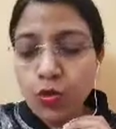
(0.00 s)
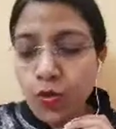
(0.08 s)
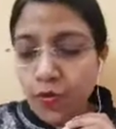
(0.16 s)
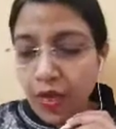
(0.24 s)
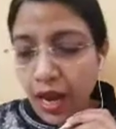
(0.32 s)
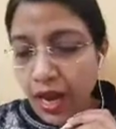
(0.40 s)

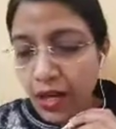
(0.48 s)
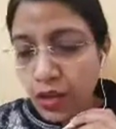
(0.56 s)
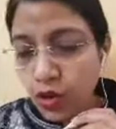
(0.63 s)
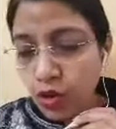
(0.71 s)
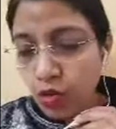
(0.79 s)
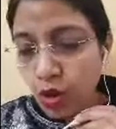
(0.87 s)
And so
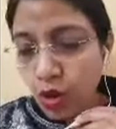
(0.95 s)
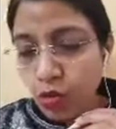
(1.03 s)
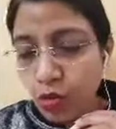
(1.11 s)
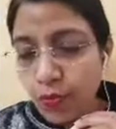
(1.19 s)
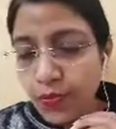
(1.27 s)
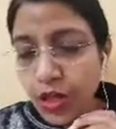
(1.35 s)

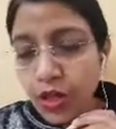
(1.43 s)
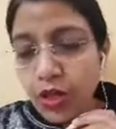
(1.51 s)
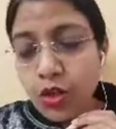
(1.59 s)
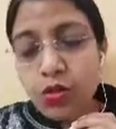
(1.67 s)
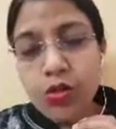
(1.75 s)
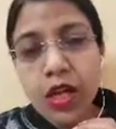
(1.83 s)
you
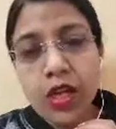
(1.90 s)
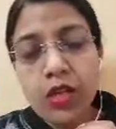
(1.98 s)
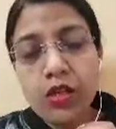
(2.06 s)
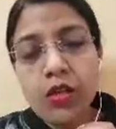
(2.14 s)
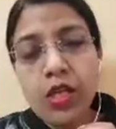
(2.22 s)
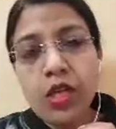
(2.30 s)
can
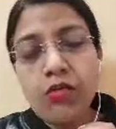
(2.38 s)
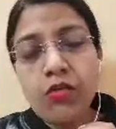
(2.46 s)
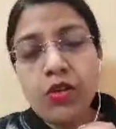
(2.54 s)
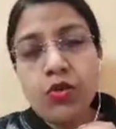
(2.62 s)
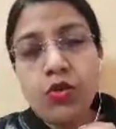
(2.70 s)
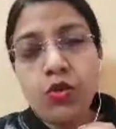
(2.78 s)
even go
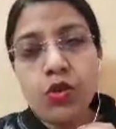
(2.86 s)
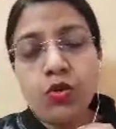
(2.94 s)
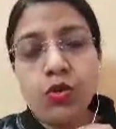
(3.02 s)
to